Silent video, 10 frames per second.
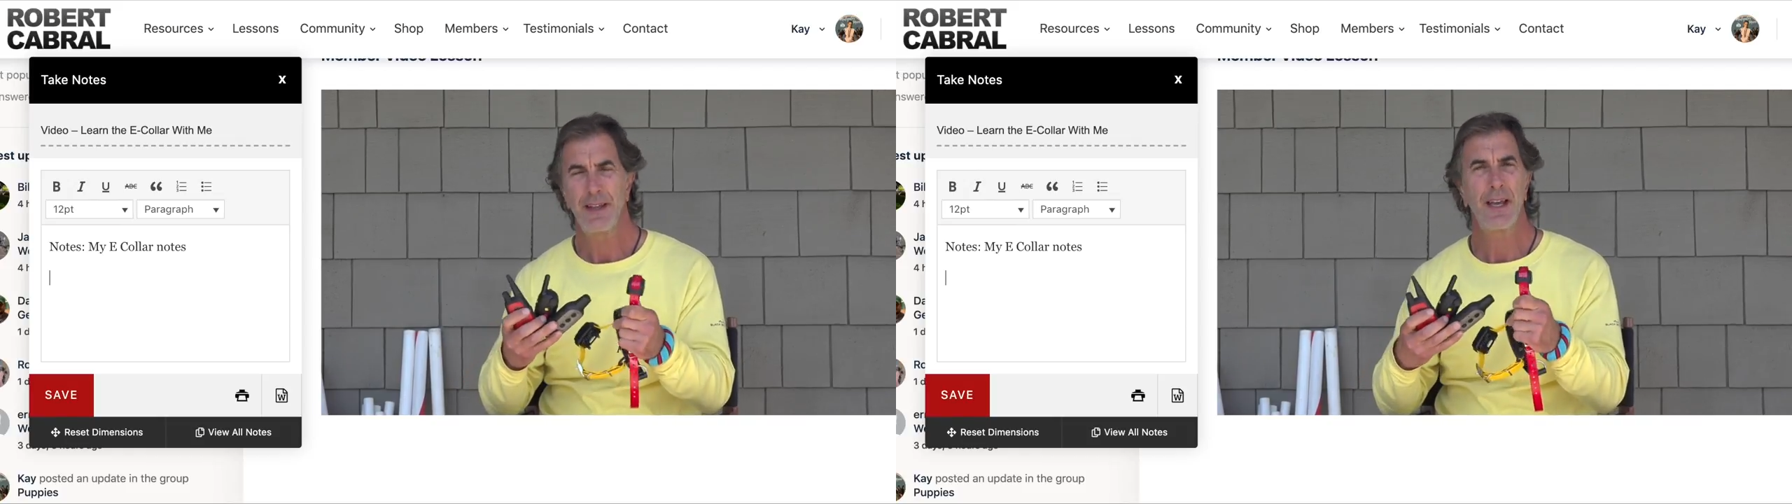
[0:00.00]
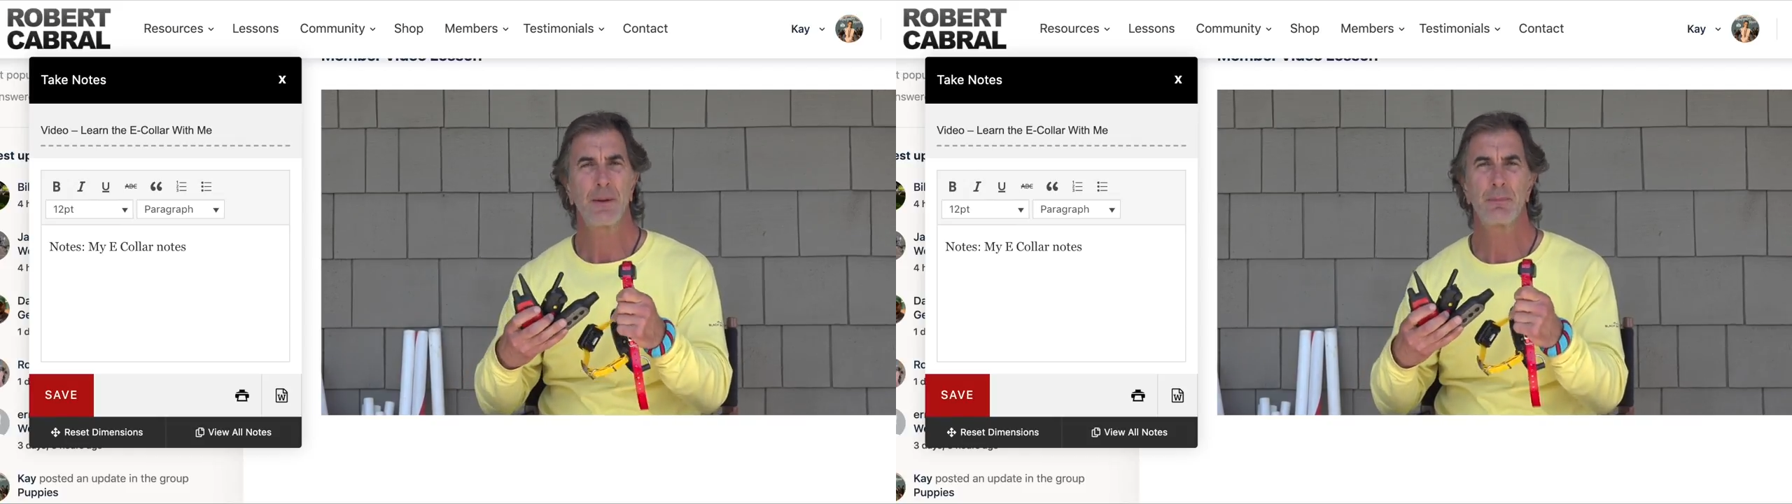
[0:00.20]

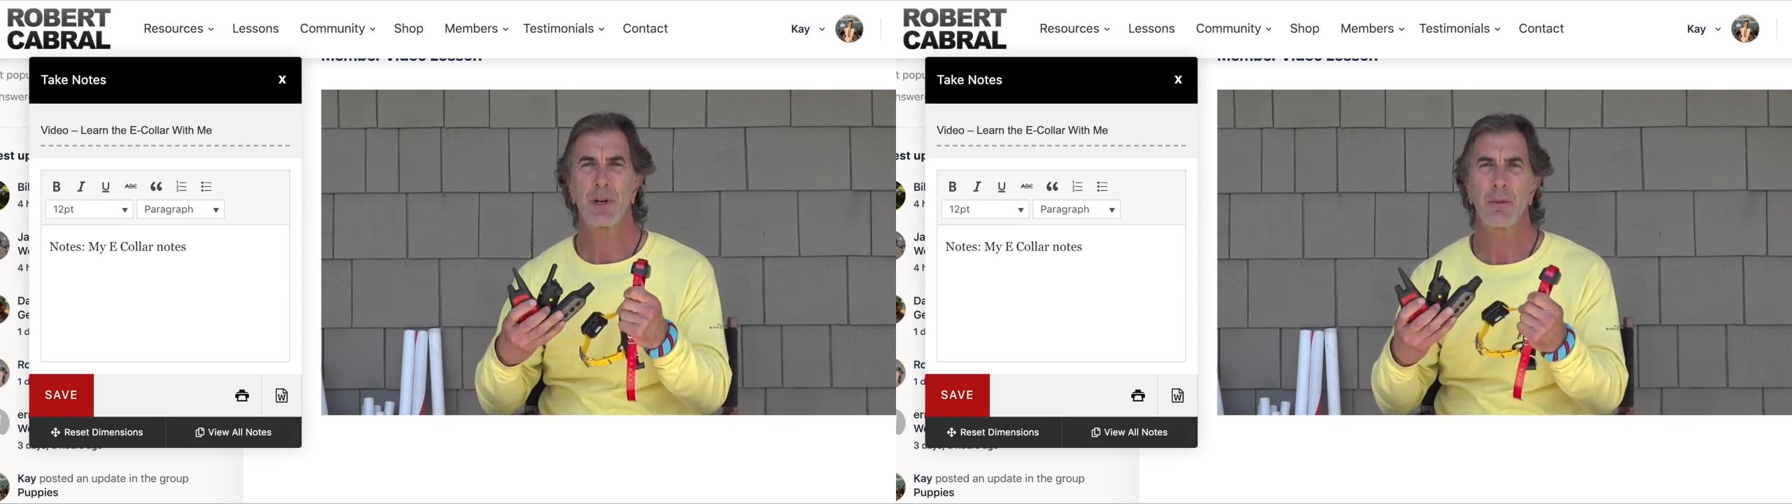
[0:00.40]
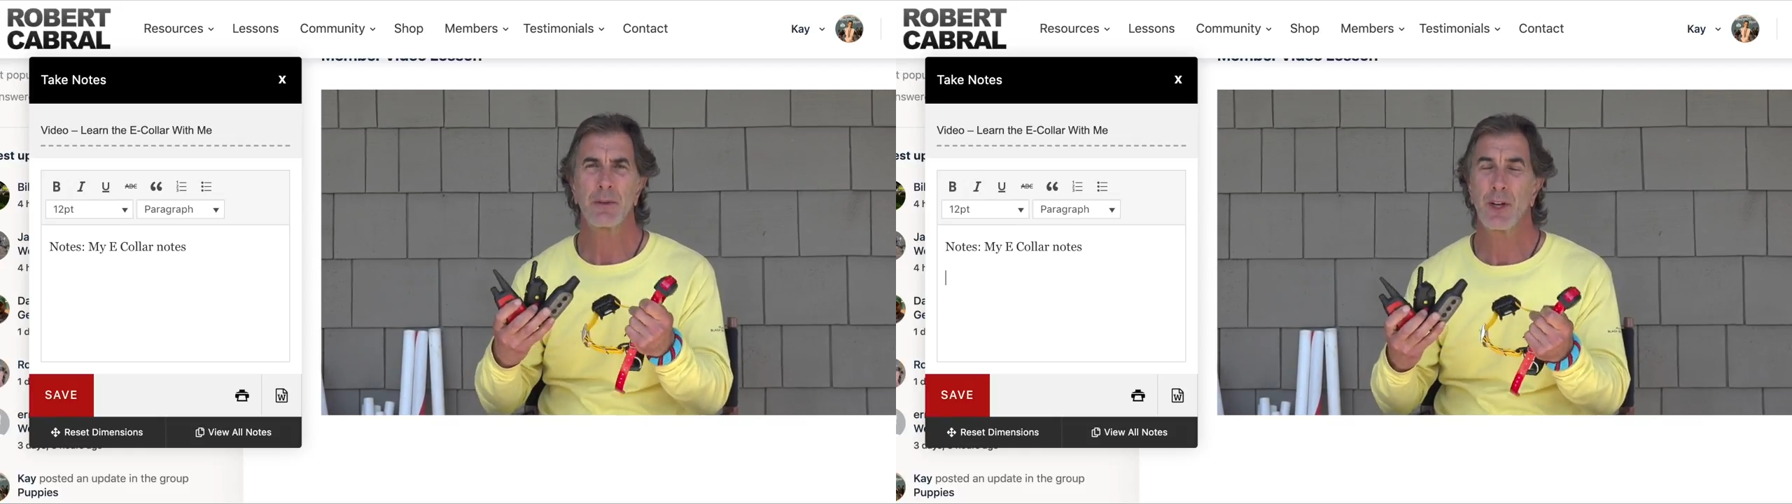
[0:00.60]
and
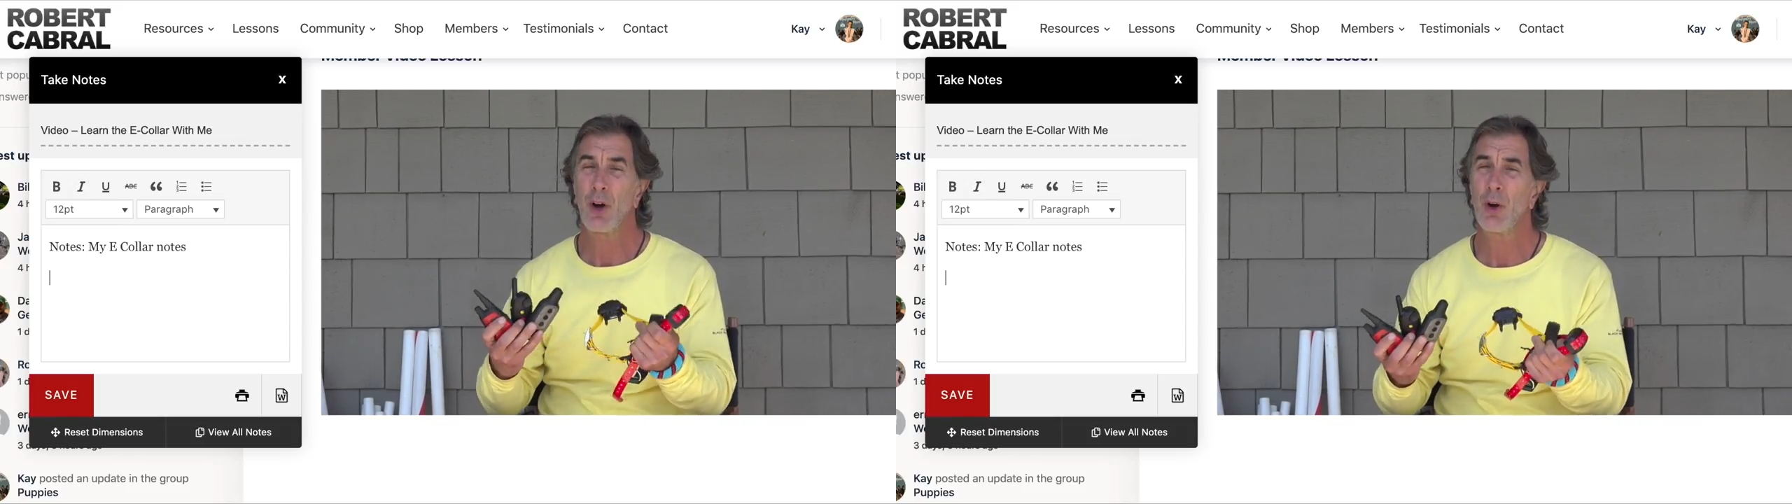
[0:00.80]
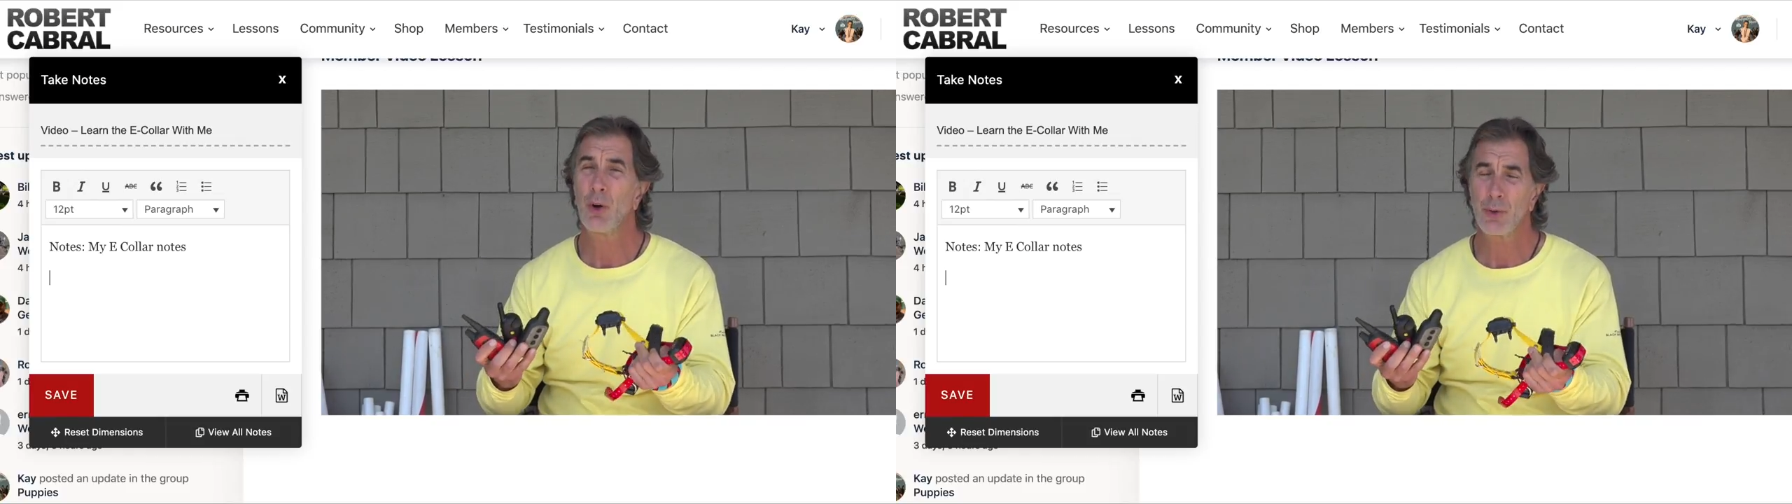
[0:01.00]
probably a
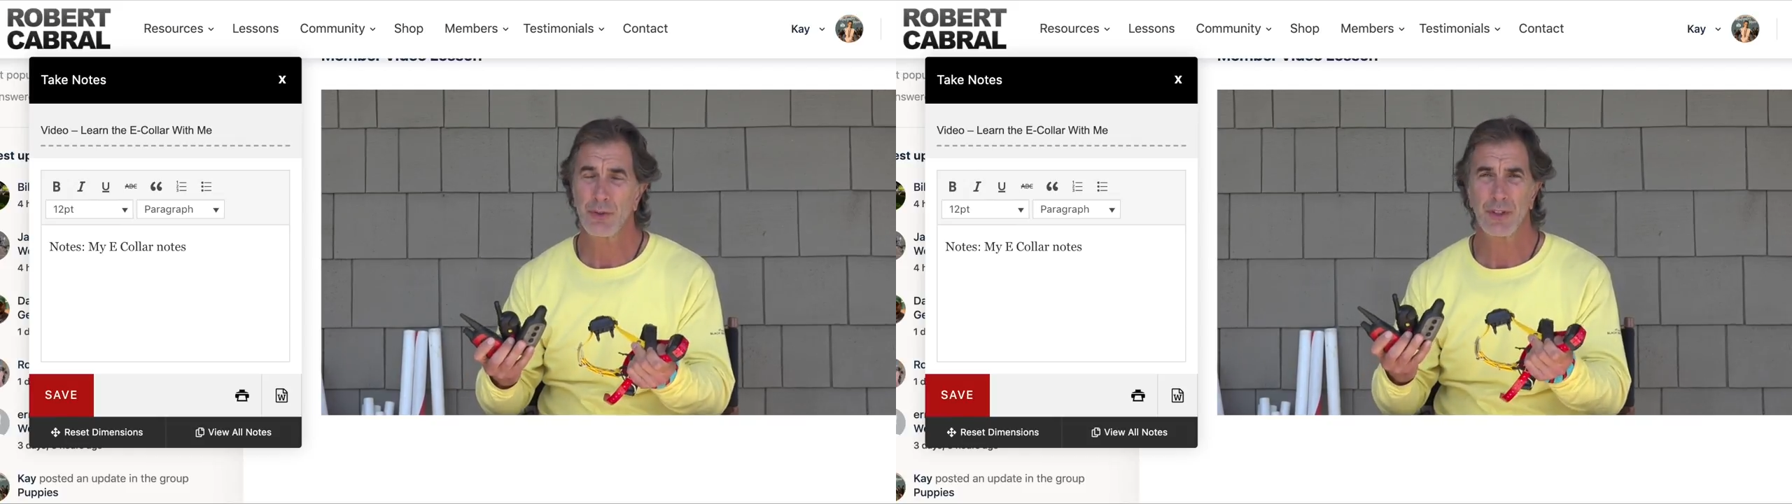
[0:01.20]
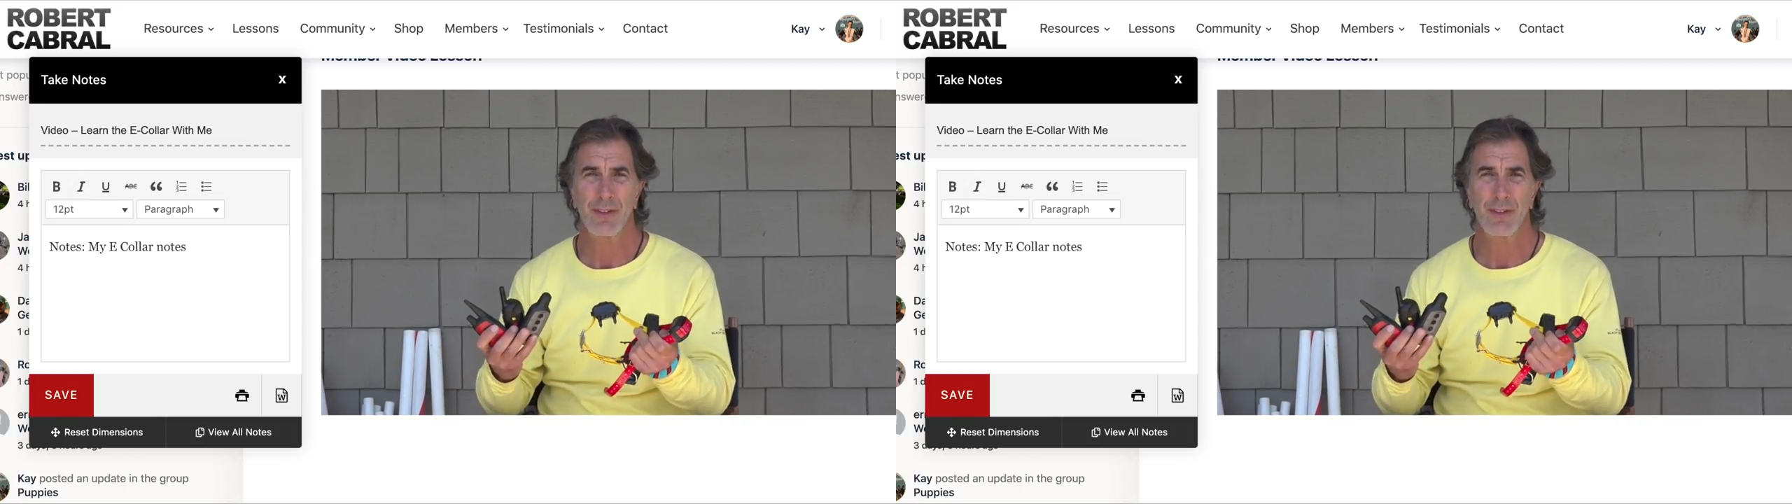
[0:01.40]
host